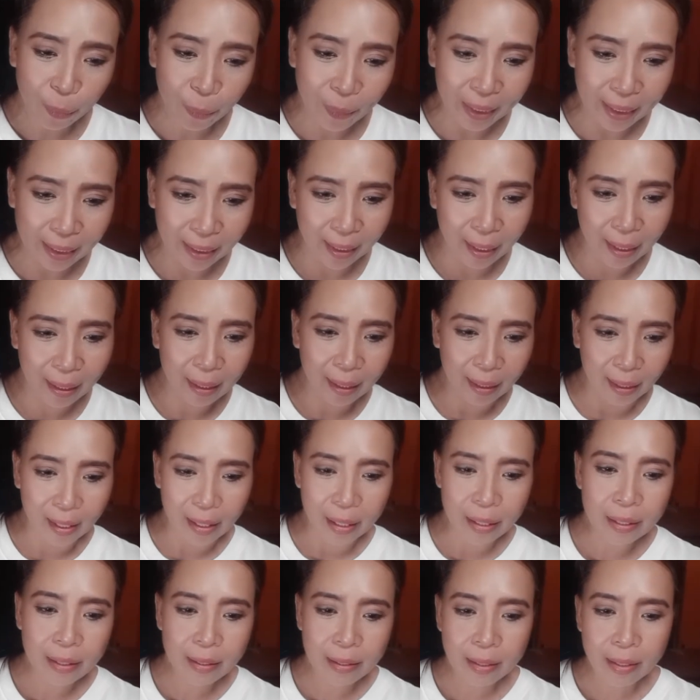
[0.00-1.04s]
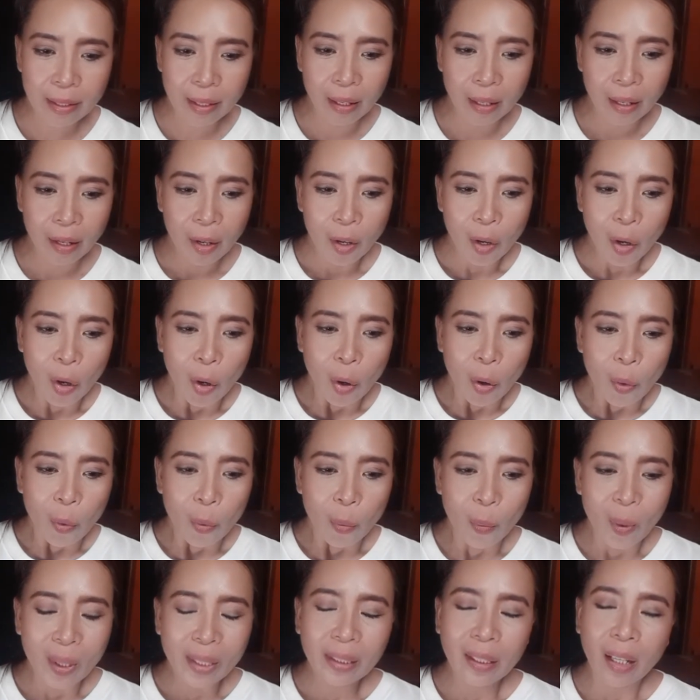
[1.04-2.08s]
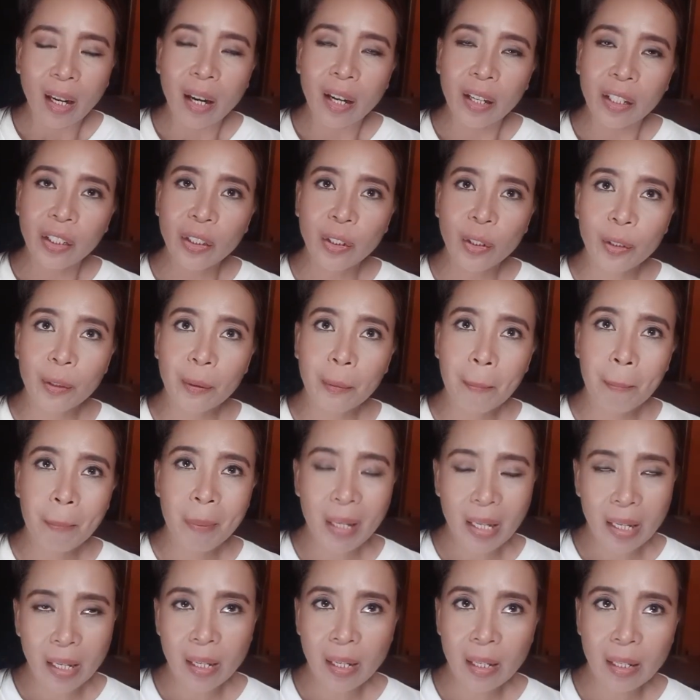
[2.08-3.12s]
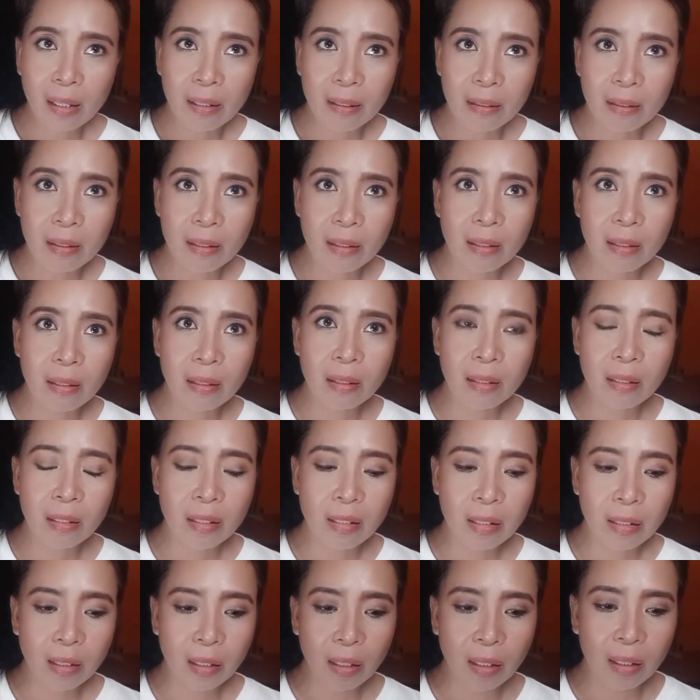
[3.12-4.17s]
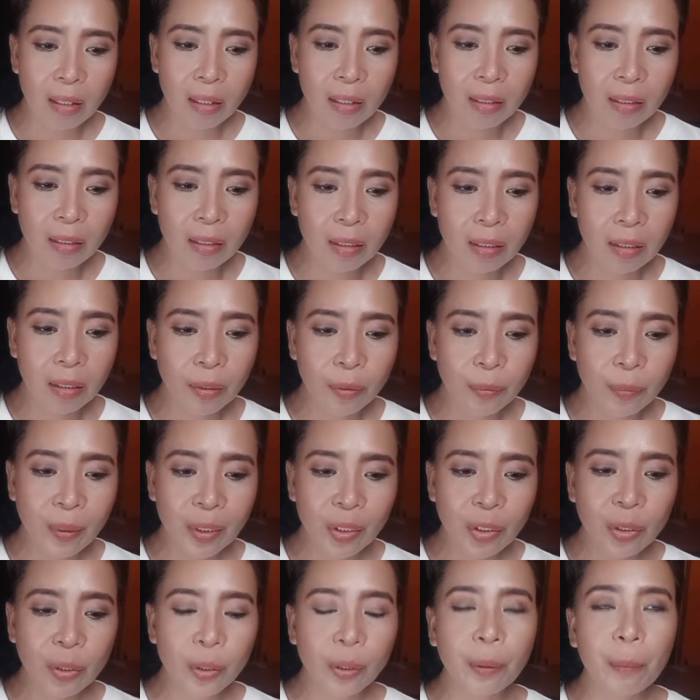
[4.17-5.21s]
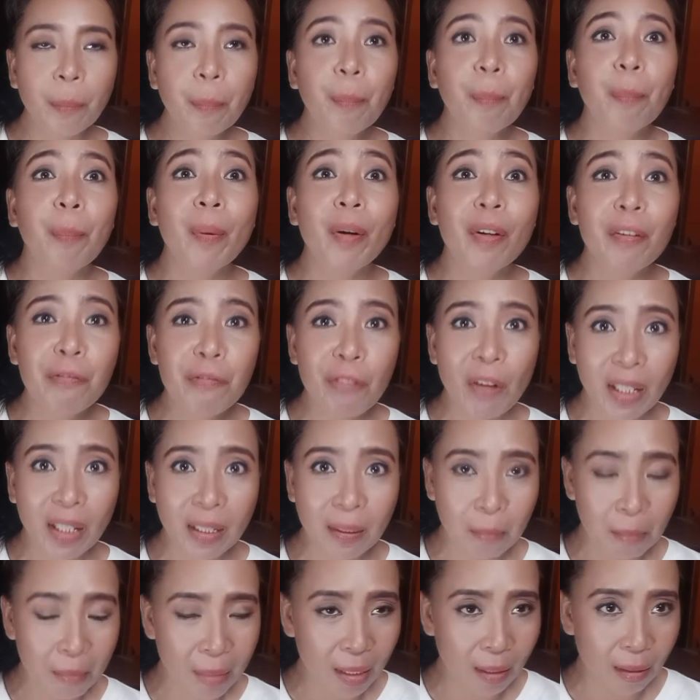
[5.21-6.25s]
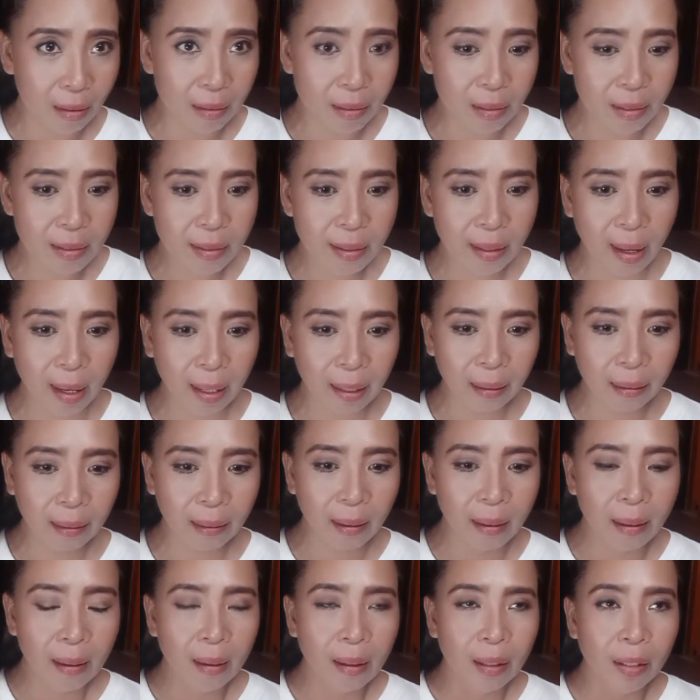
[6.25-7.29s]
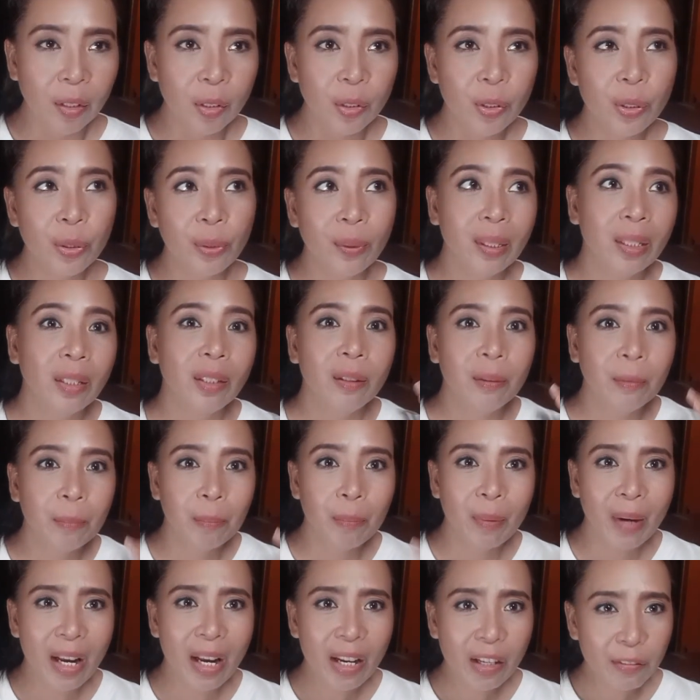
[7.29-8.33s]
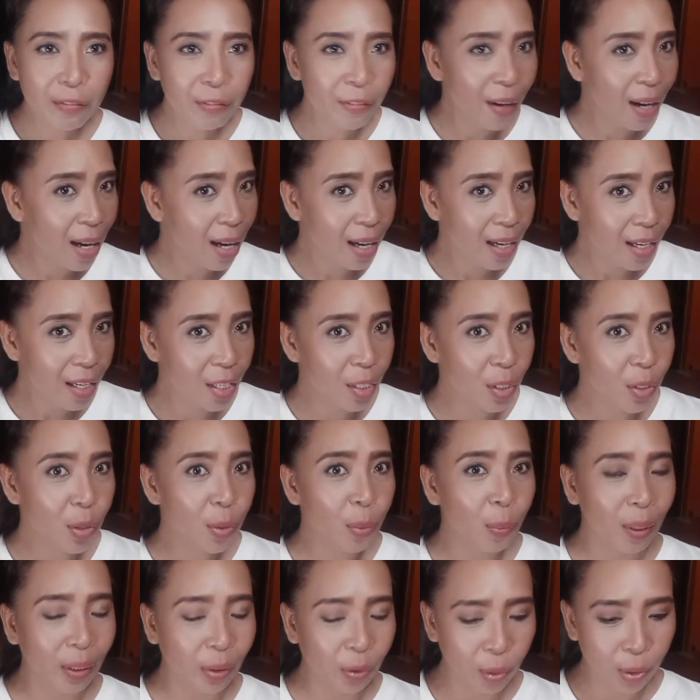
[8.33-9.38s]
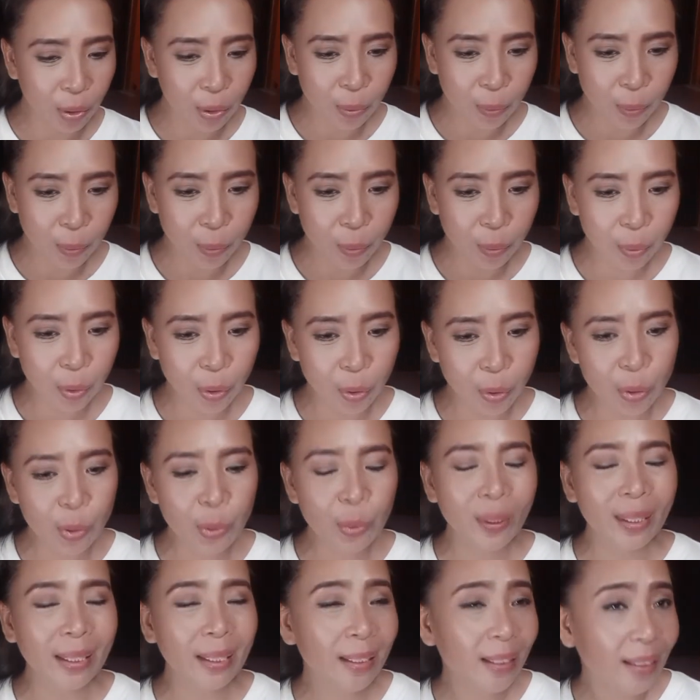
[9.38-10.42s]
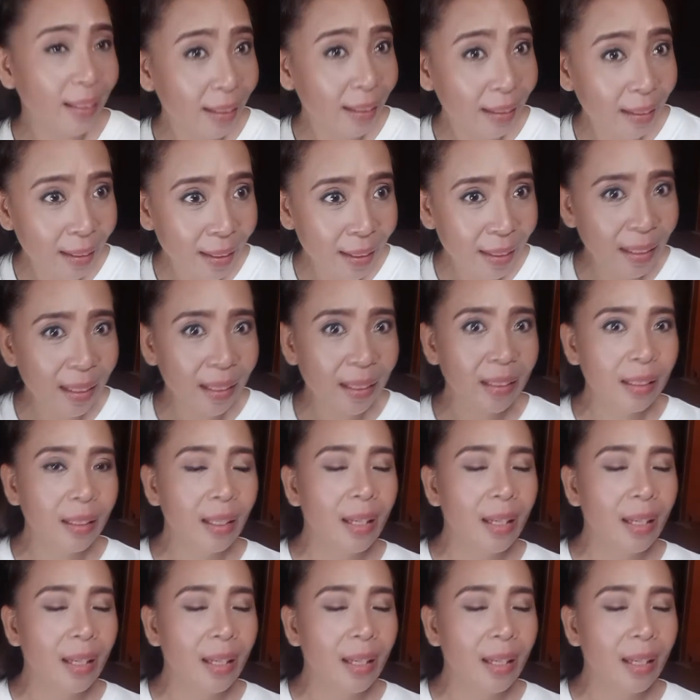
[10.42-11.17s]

with us what are your picks with your perfect meals? Like during your breakfast, what do you usually eat